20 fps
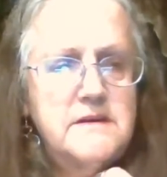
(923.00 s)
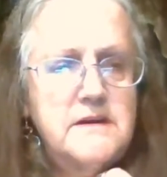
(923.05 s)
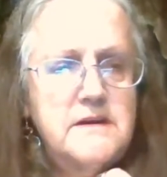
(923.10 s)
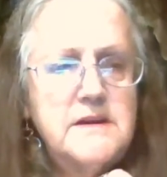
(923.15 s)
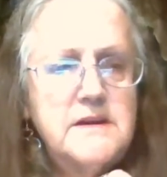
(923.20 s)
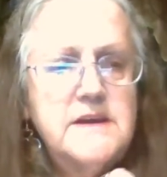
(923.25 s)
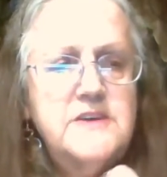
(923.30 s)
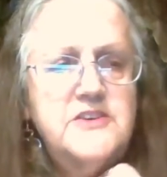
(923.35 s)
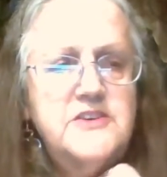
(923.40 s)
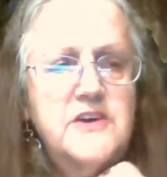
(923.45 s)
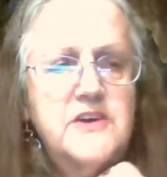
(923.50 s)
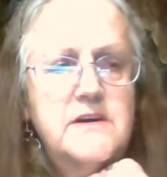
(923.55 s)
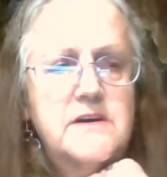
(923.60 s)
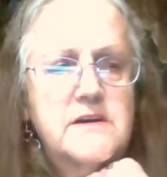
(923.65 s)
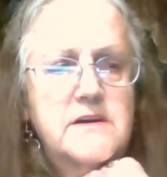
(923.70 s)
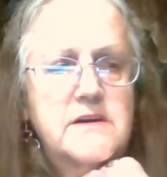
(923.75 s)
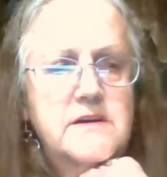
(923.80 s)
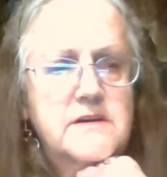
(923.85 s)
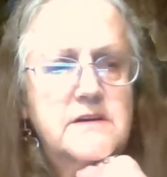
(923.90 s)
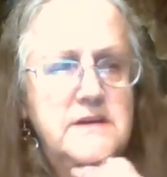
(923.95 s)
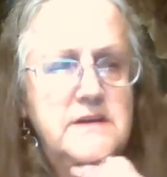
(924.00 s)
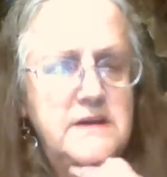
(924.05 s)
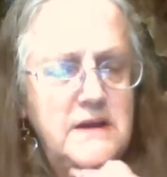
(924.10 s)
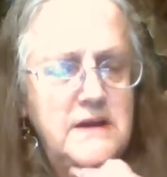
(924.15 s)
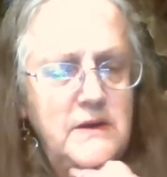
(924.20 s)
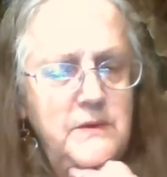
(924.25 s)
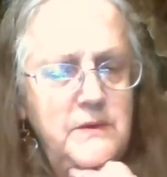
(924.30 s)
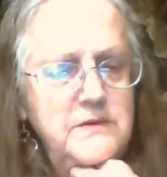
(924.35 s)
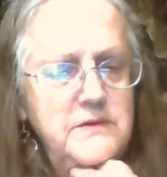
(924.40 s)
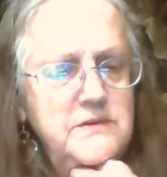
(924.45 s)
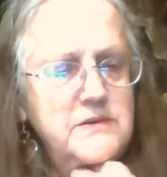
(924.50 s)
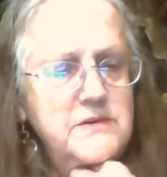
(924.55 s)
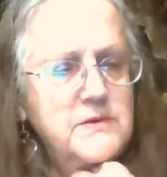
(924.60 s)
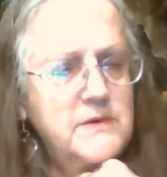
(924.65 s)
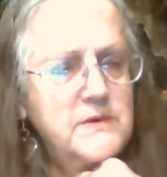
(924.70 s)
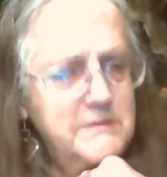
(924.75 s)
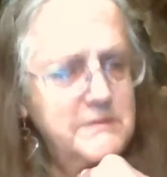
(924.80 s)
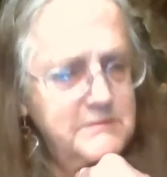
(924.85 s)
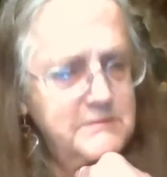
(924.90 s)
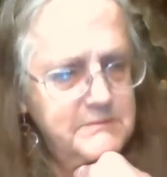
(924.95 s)
Alicia, how are you
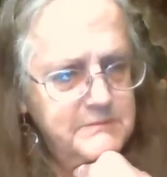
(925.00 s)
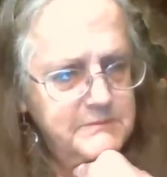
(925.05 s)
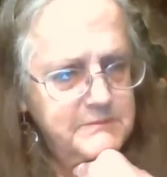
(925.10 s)
doing?